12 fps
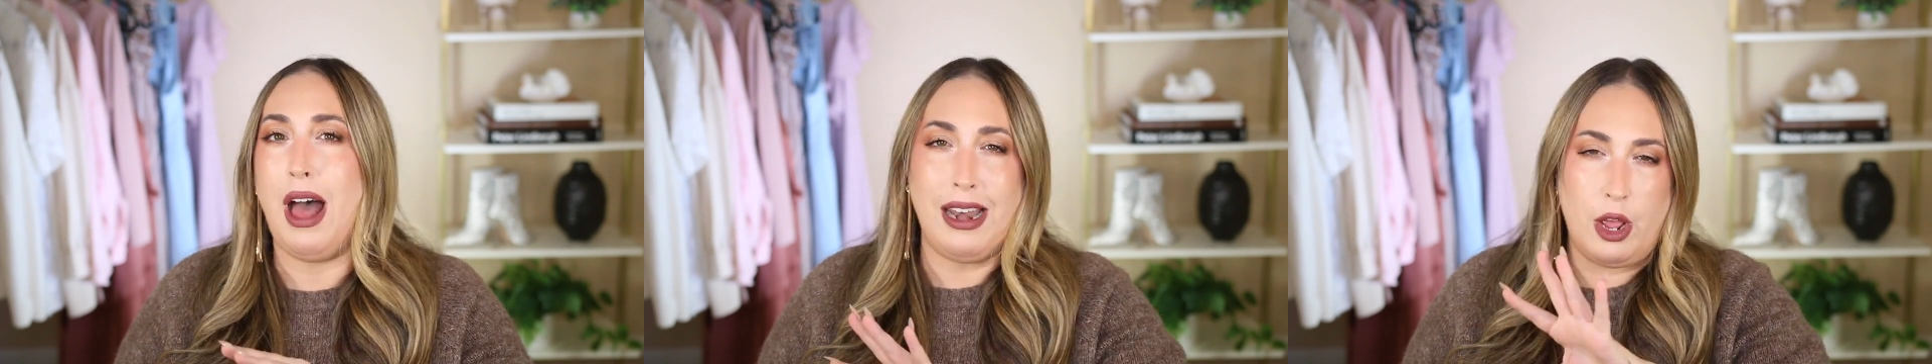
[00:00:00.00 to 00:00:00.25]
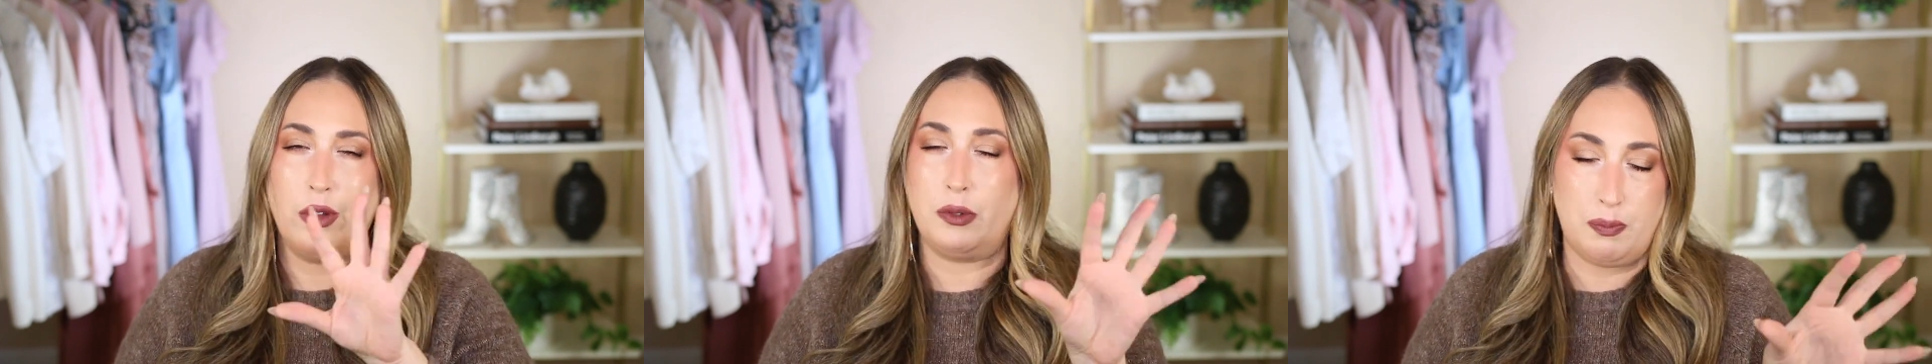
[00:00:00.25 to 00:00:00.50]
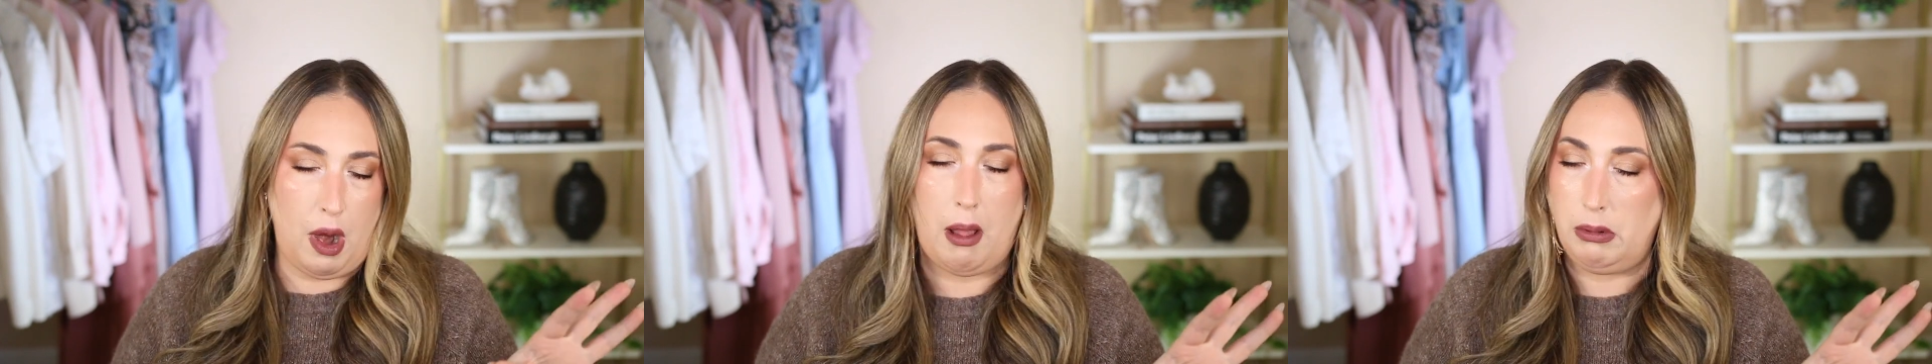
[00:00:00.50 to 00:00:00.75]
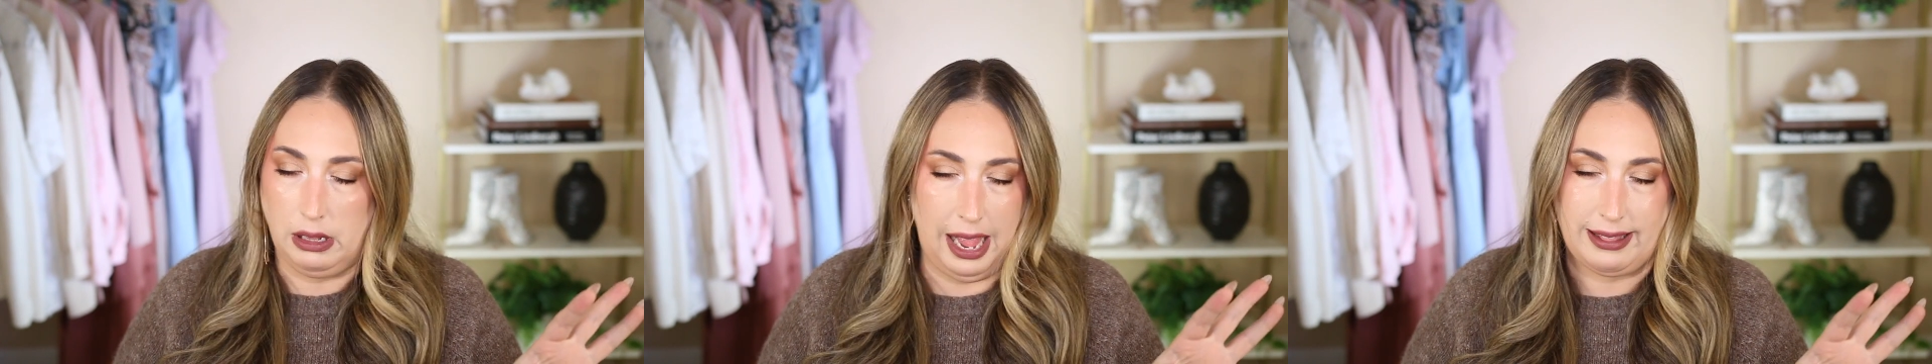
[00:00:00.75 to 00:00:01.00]
I know it's
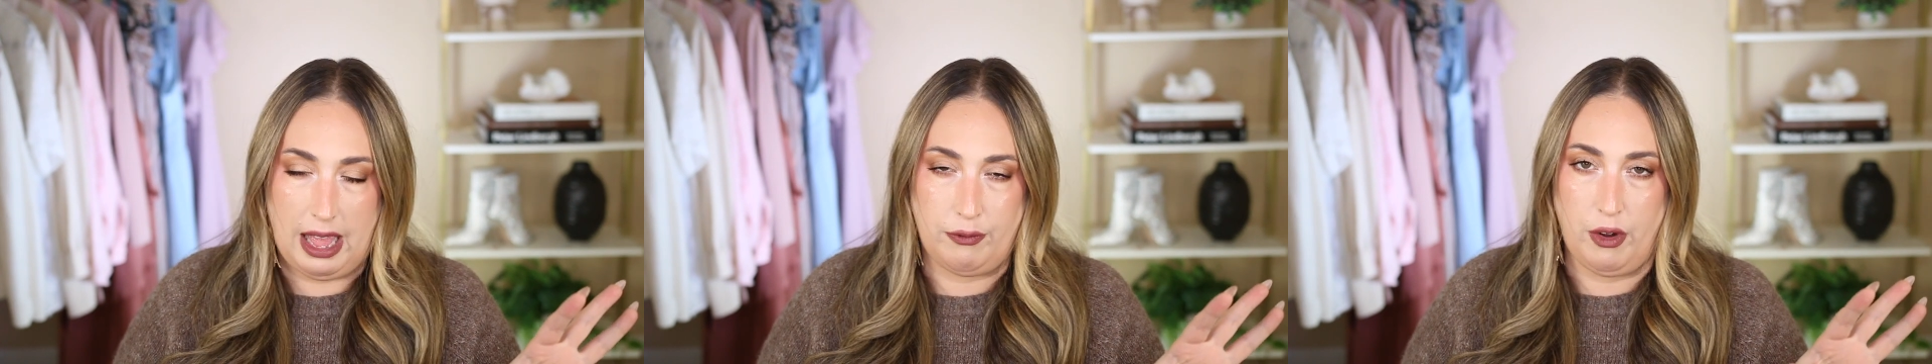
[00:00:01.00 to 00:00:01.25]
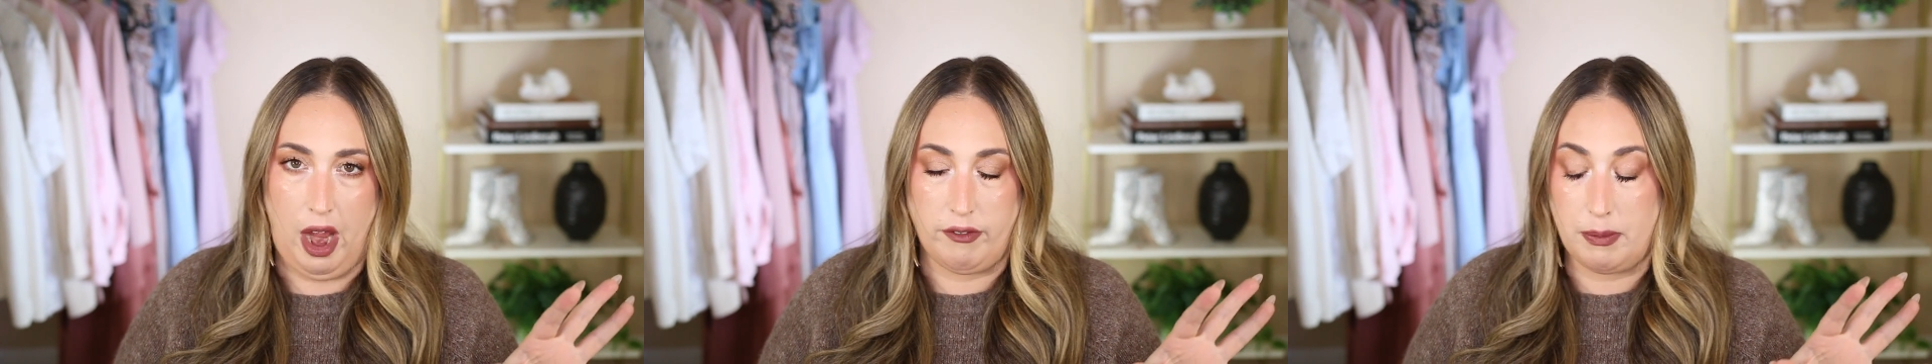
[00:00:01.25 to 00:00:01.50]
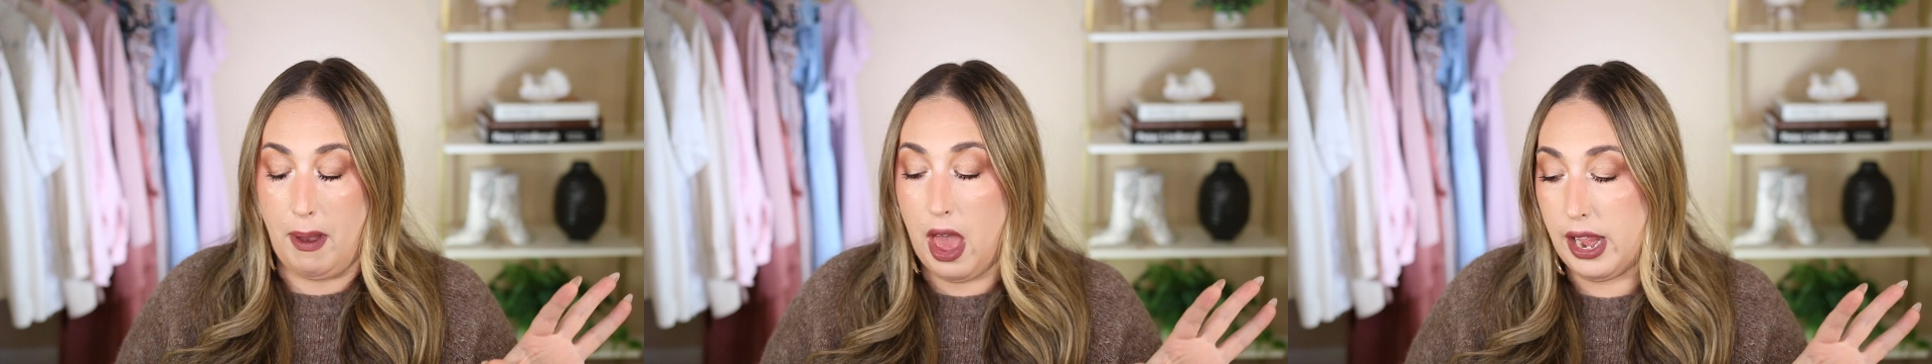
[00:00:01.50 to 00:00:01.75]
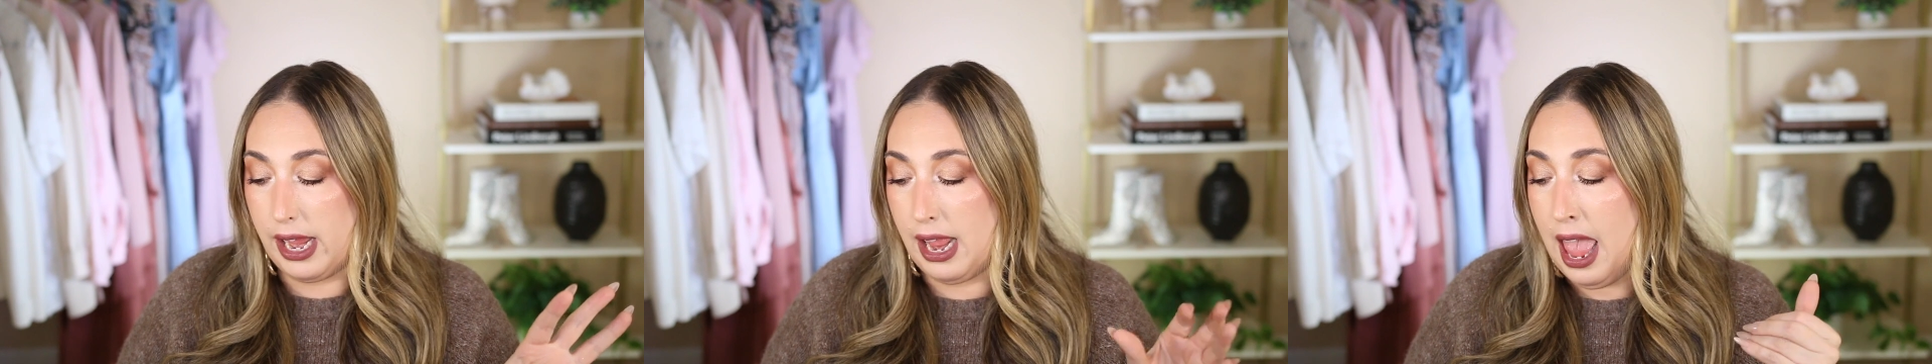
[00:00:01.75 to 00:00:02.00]
probably like that for
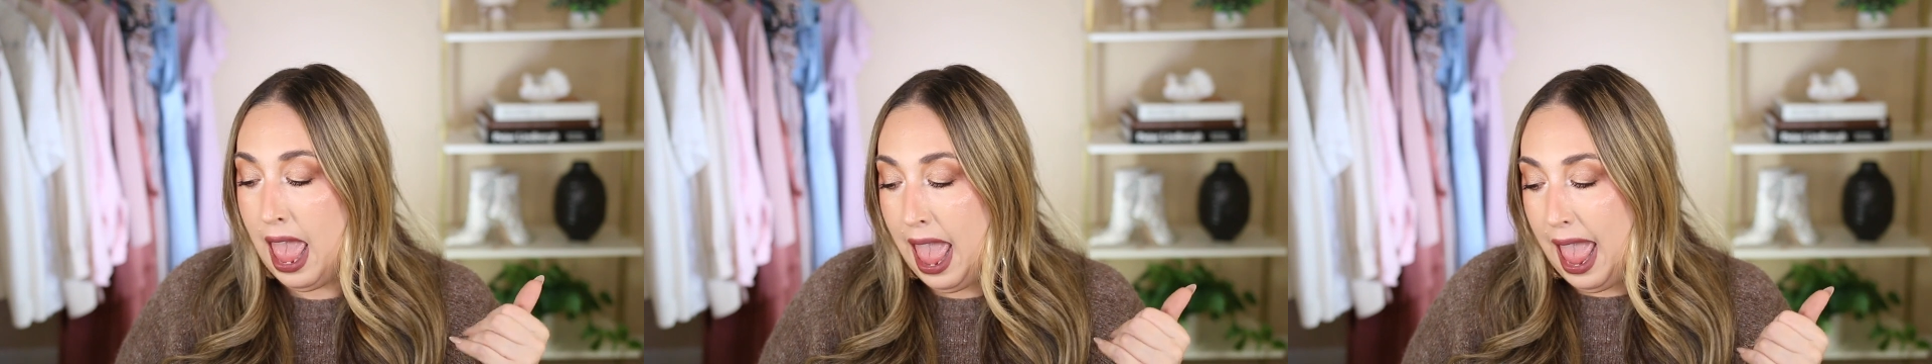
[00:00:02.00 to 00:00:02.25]
everybody.